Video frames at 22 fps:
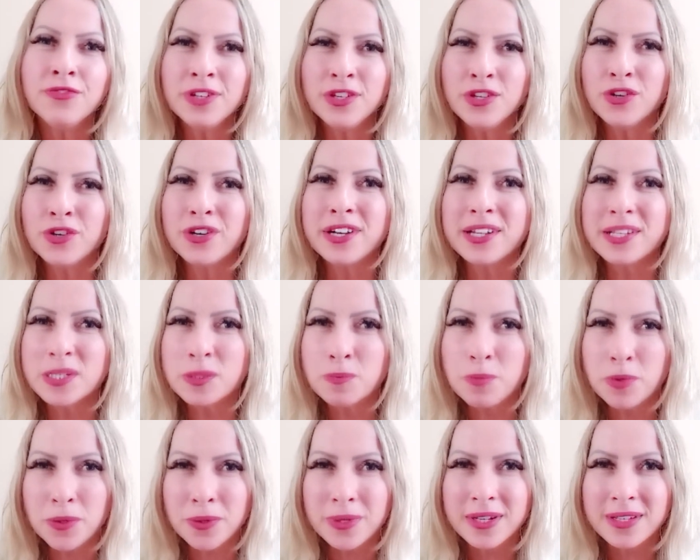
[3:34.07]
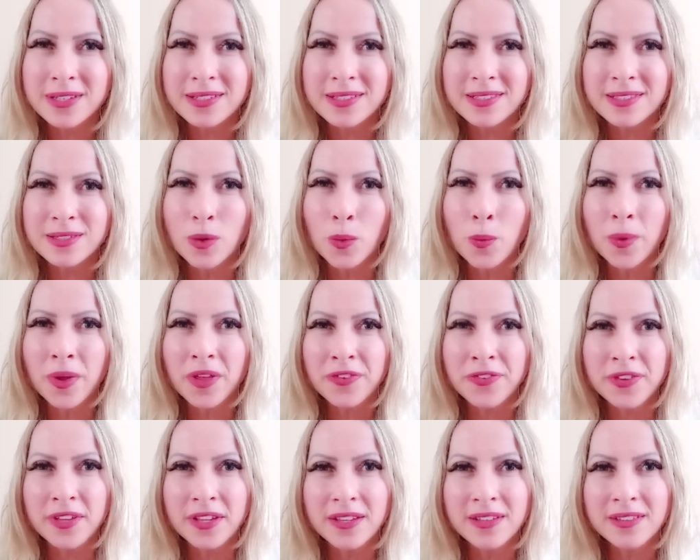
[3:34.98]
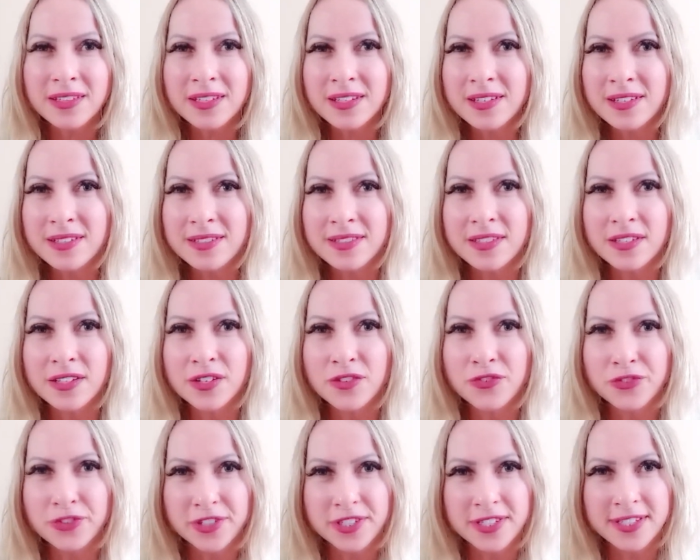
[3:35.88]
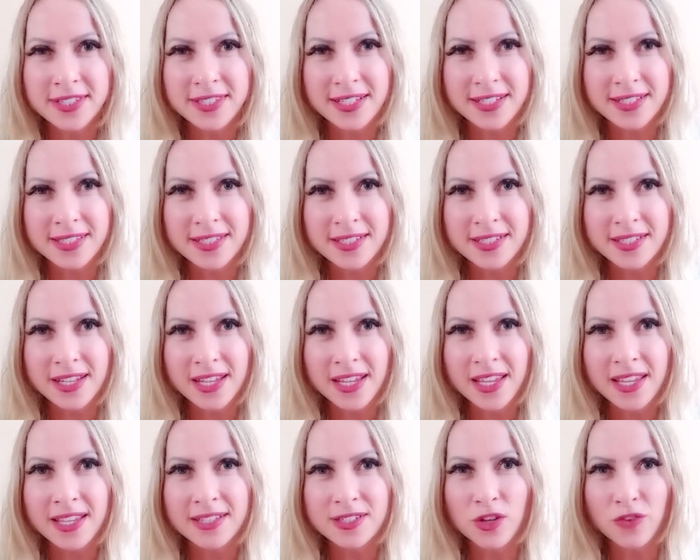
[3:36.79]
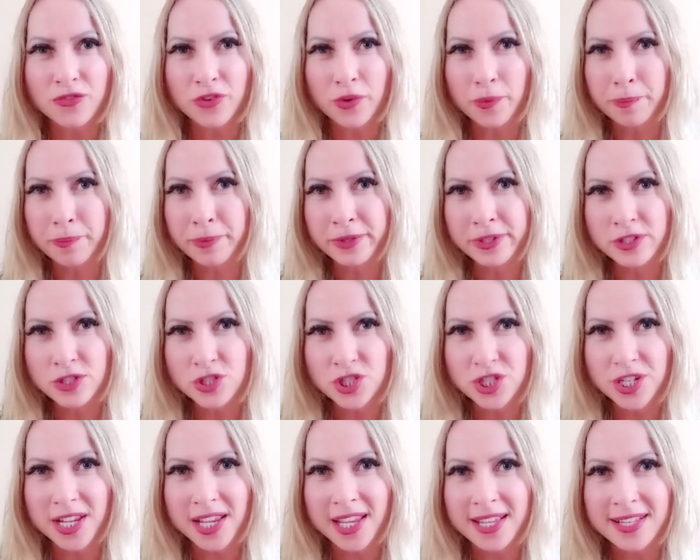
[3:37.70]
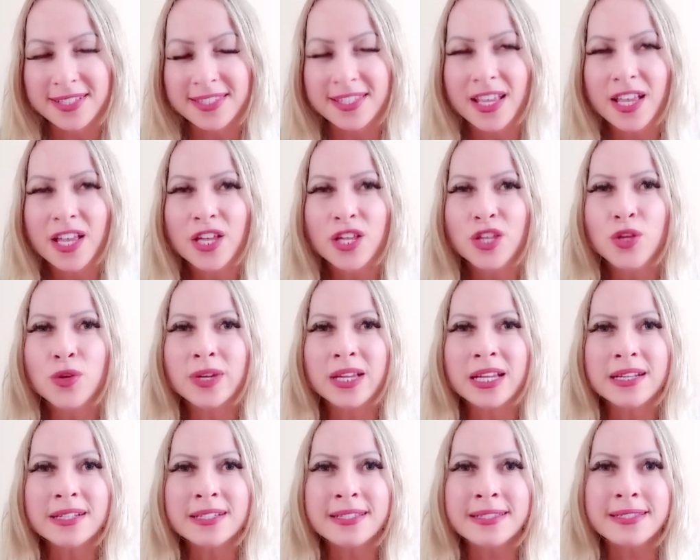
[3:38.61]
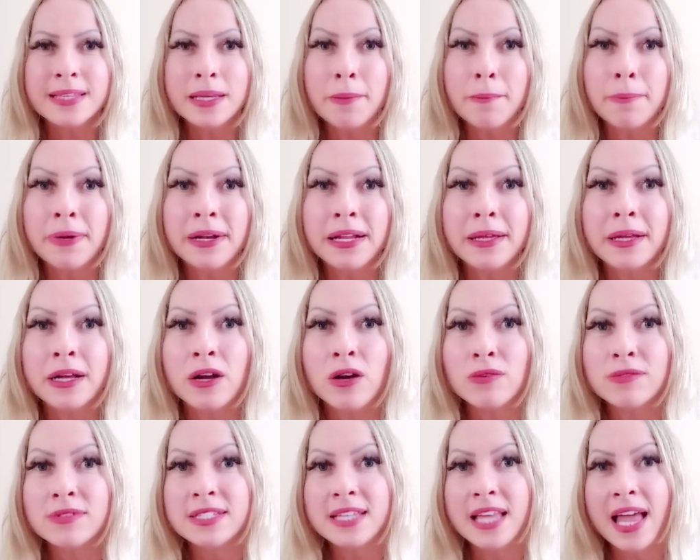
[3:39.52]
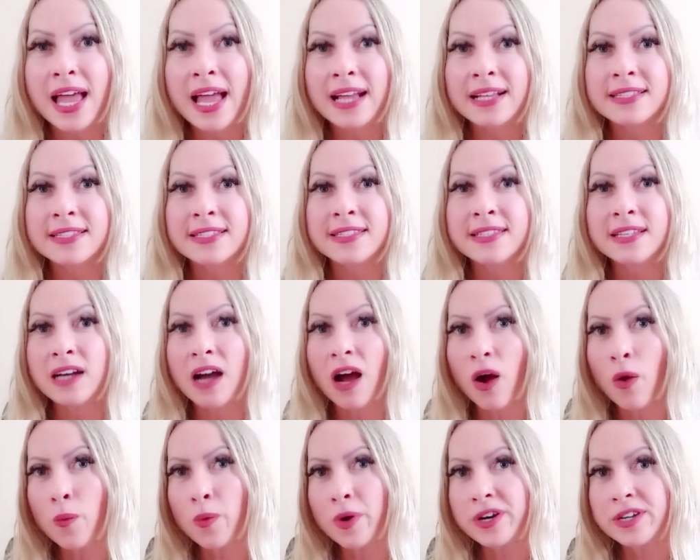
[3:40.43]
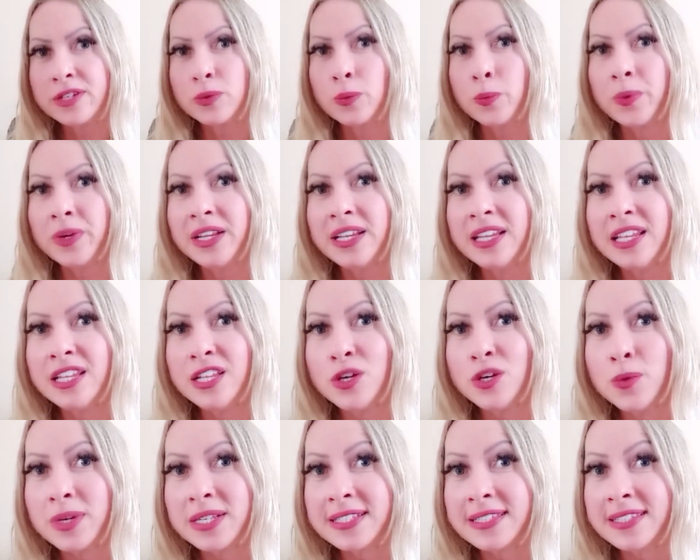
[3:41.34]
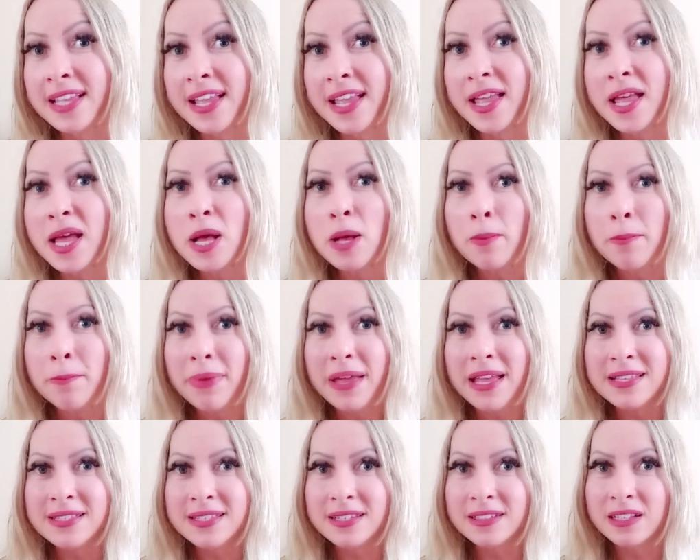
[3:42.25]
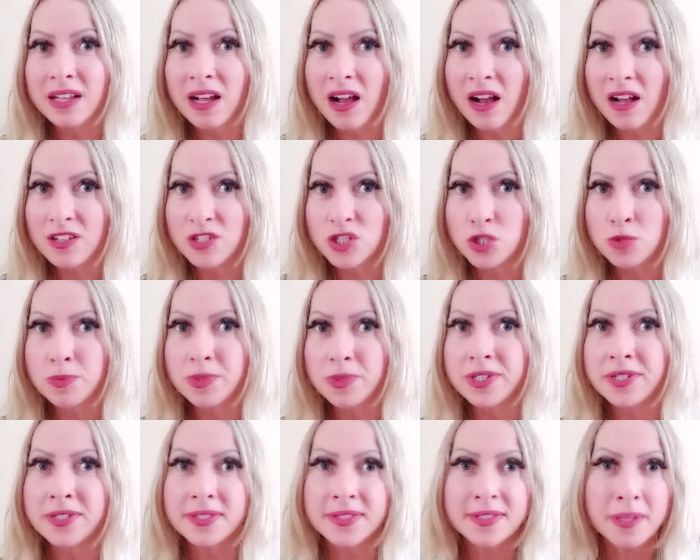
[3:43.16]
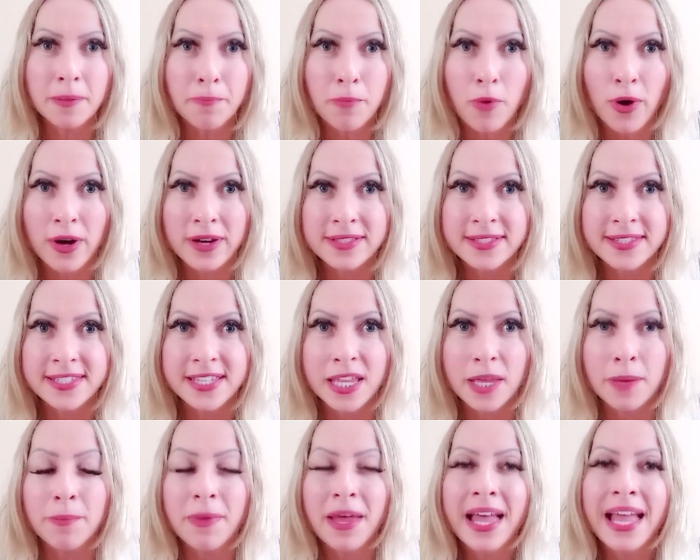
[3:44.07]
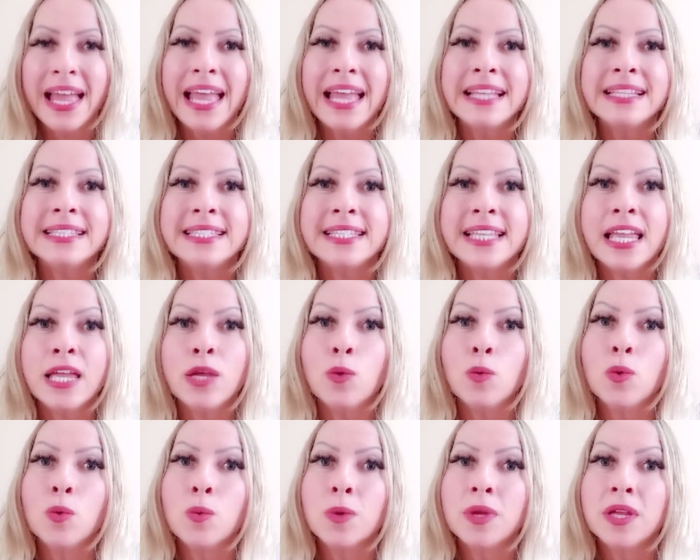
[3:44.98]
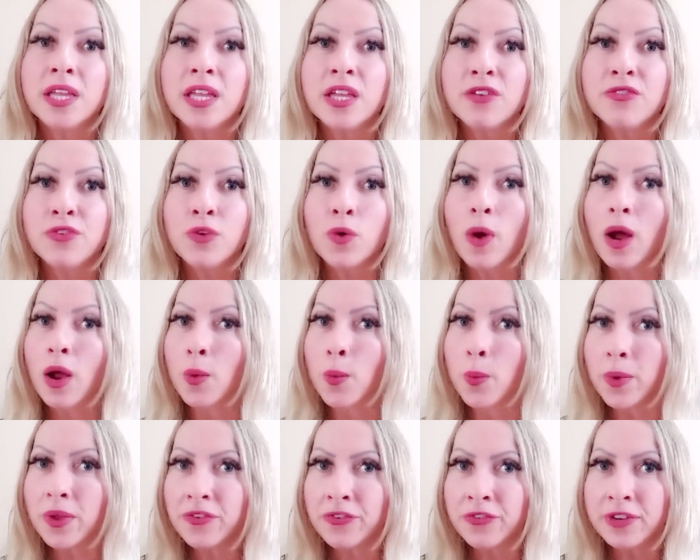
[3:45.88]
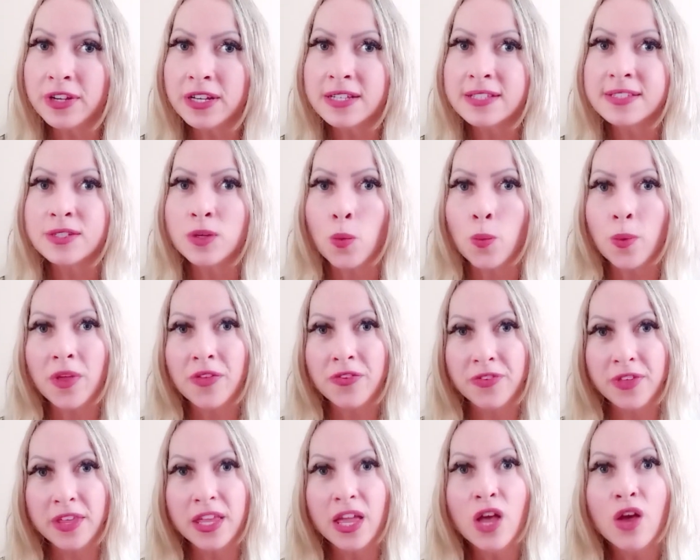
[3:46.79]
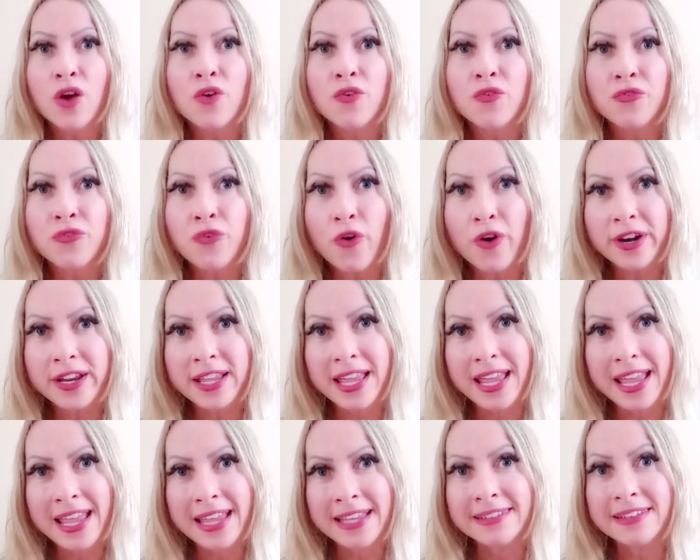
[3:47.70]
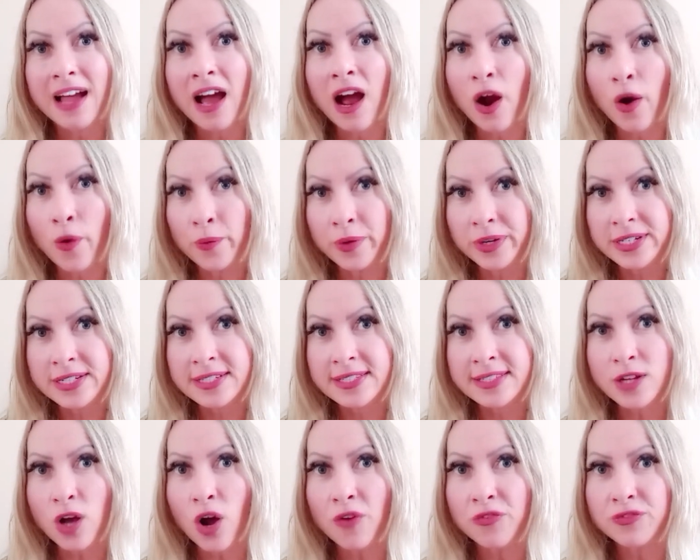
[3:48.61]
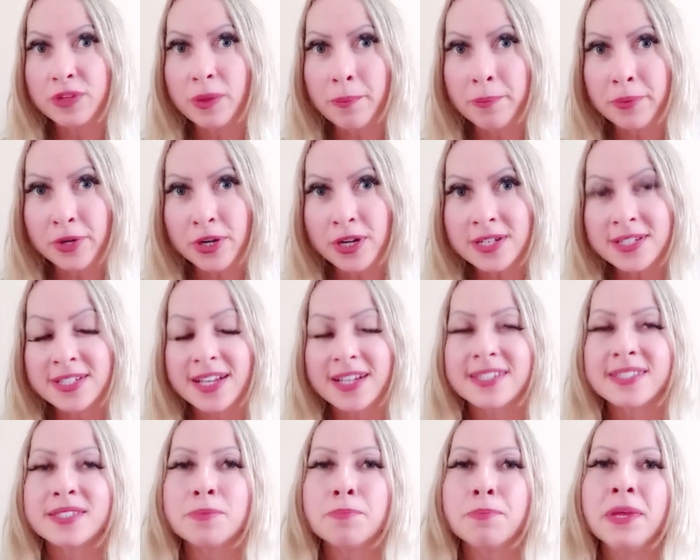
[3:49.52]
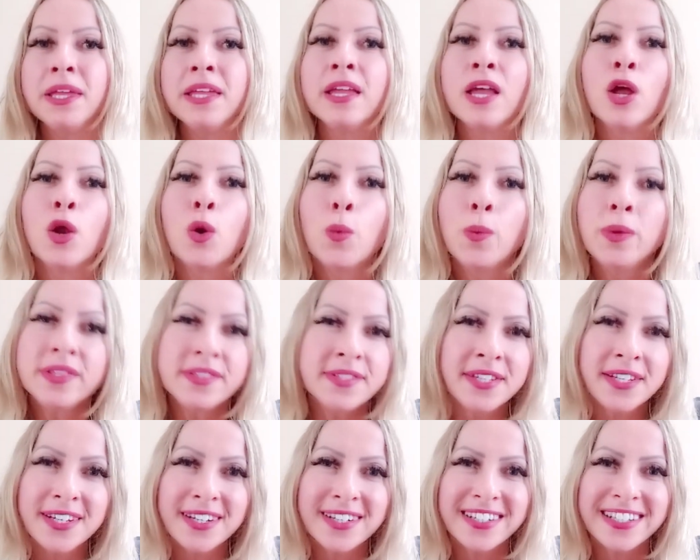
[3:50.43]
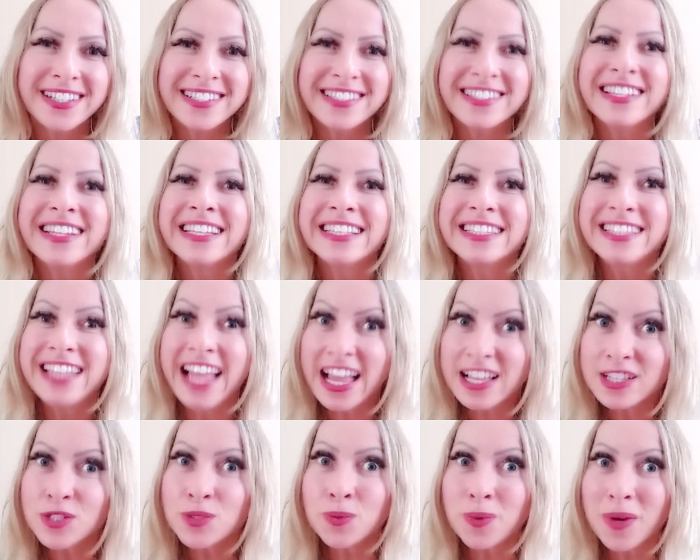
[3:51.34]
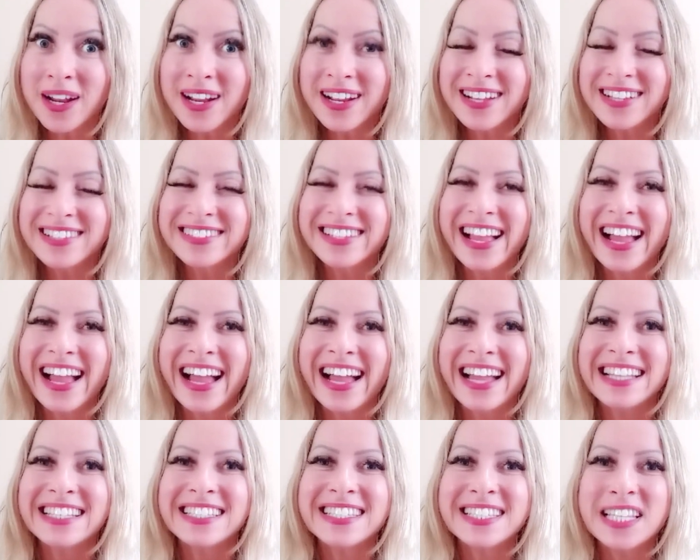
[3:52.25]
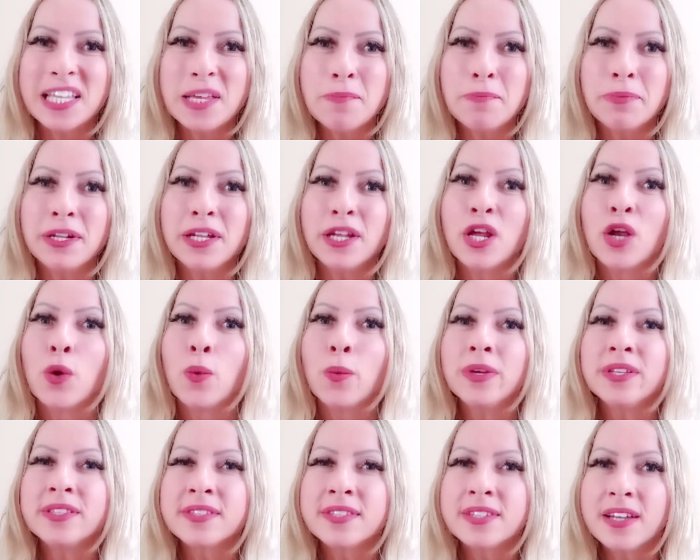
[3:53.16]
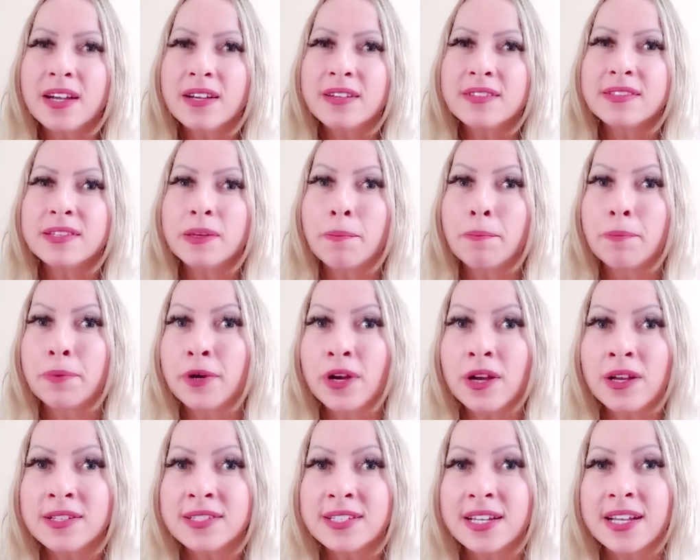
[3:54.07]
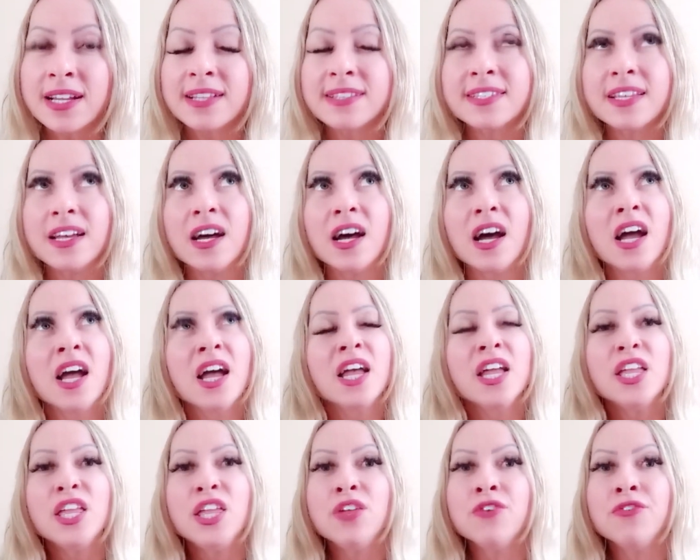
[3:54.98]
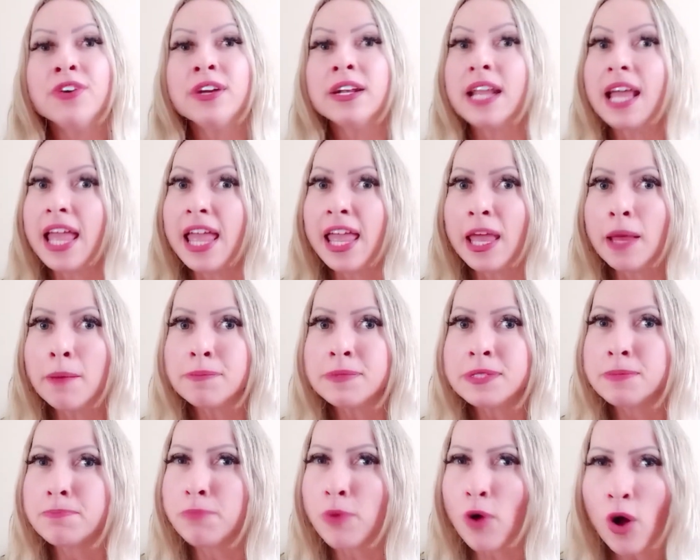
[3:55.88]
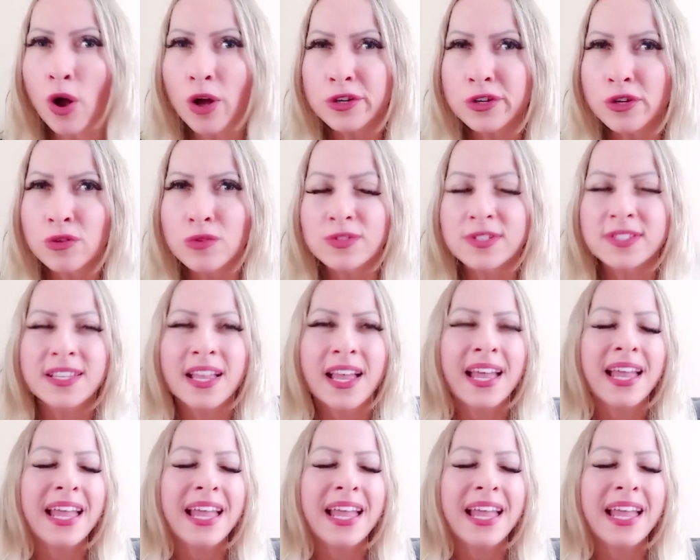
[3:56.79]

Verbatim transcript: even your experience within these uh, first sixty days of your purchase, you can simply contact the award-winning U S A-based customer support team and they will give you a refund within forty-eight hours of the product being returned. That's right, guys, simply return the product, uh, even empty bottles,